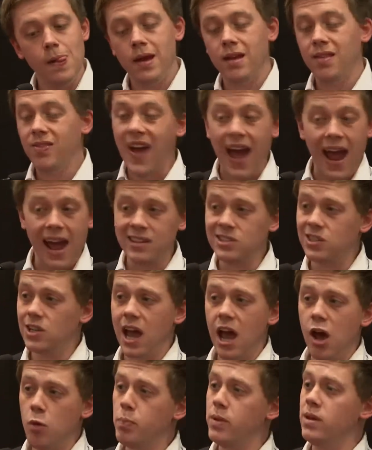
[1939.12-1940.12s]
That hasn't
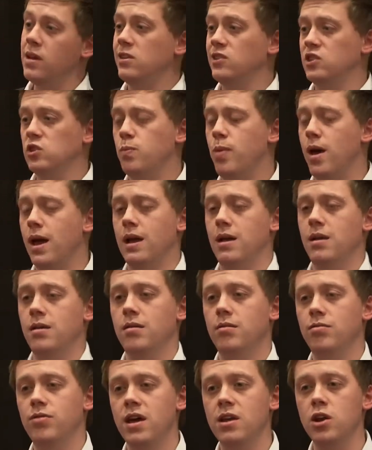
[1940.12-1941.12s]
happened in Spain.
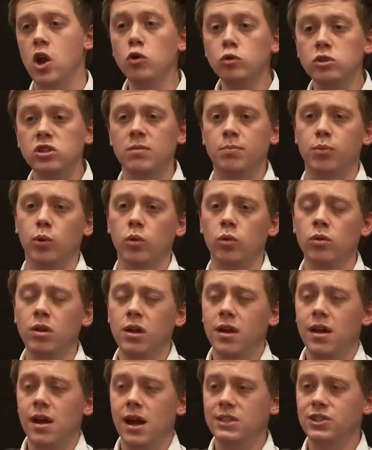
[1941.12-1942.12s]
They're notable
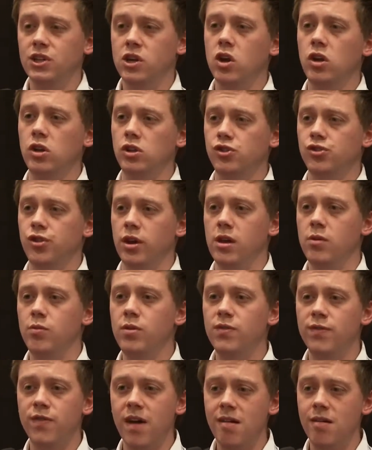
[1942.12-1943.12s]
as a country
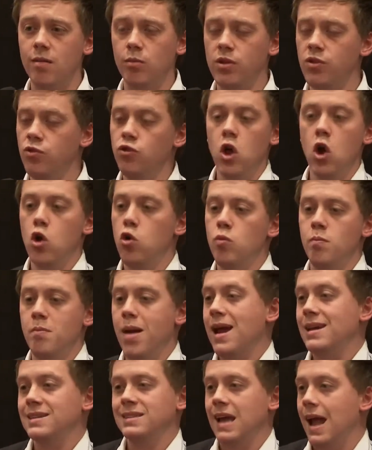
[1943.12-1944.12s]
with, very, with no
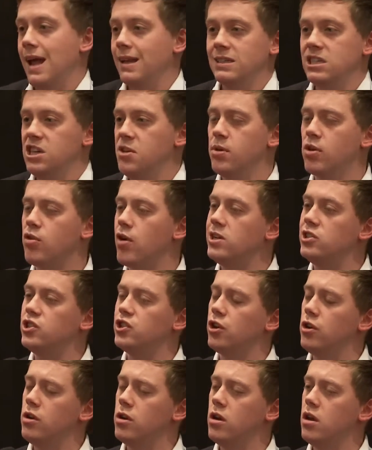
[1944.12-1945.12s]
mass anti
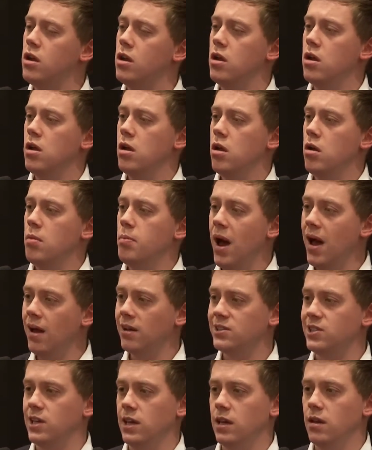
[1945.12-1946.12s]
immigration
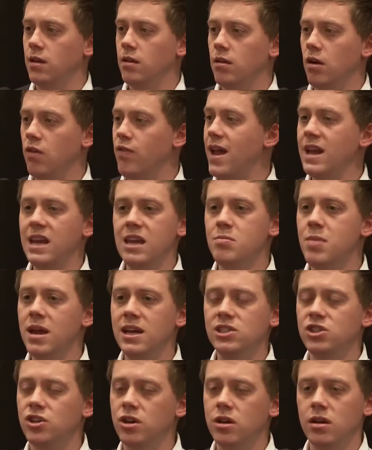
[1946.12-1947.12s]
party of any
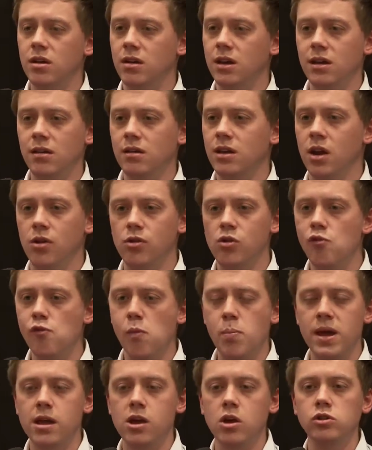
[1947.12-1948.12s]
major you know,
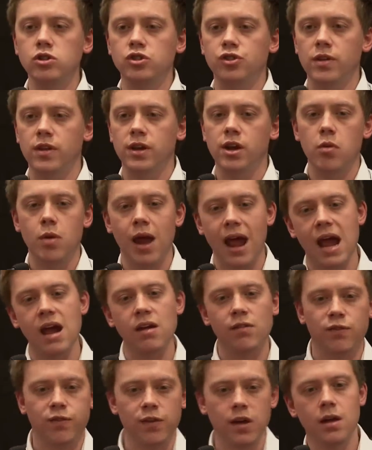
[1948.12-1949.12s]
European country. They don't
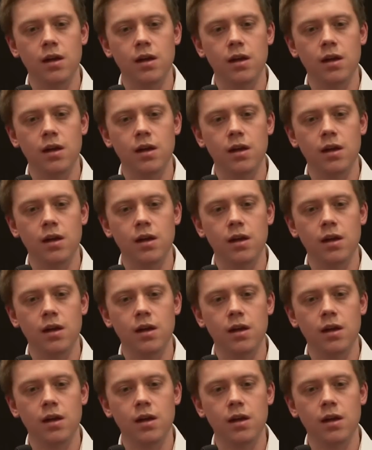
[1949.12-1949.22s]
have